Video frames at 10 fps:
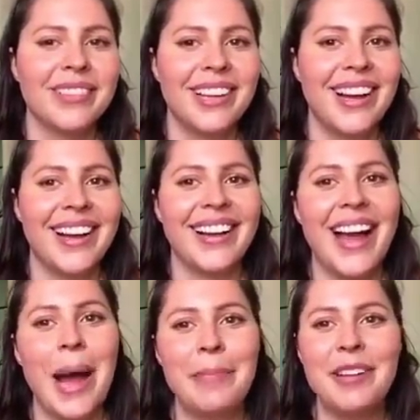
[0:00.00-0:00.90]

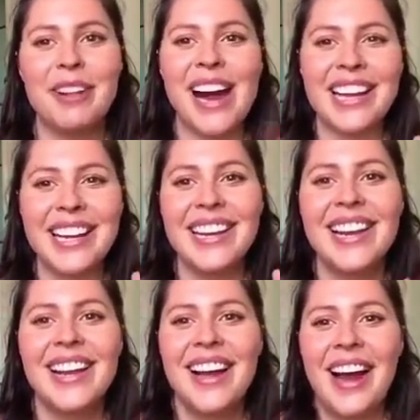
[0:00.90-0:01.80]
happy writing.
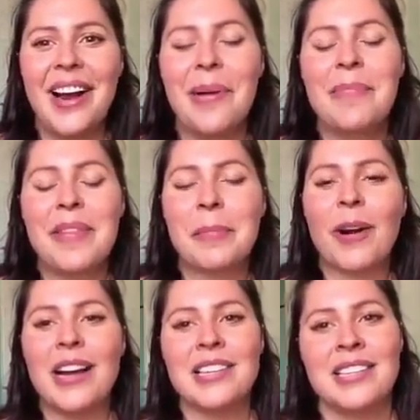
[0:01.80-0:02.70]
I hope that the
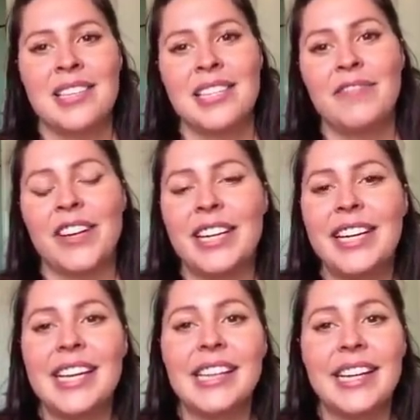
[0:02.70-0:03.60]
process is very
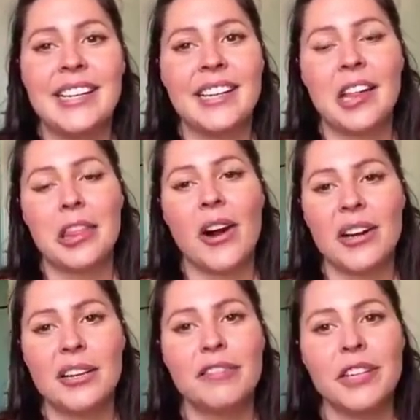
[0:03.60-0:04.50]
healing and
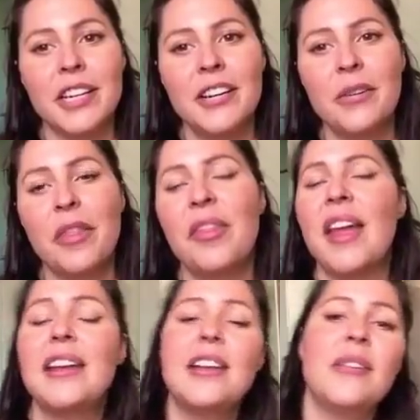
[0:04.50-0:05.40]
cathartic for you.
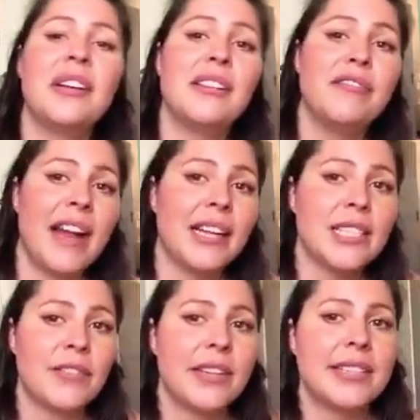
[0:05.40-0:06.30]
Thank you in
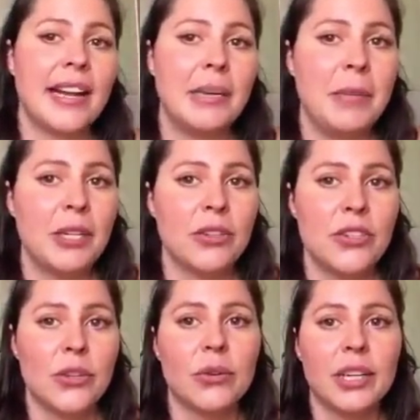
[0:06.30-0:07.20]
advance for sending me your
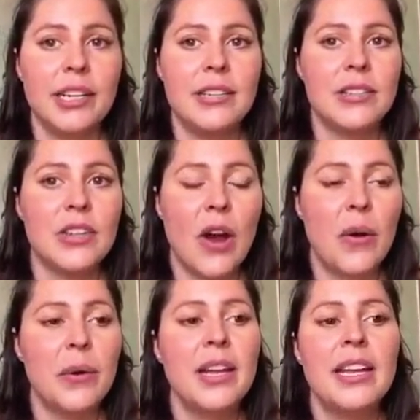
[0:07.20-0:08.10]
stories.
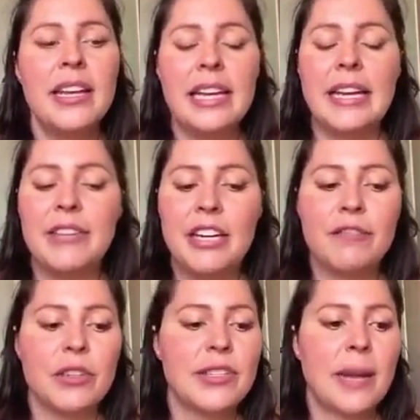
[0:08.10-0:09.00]
Know, even if
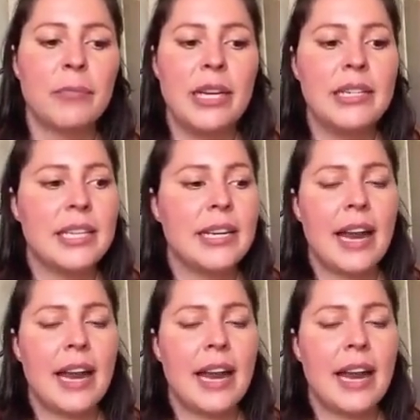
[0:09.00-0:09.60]
for some reason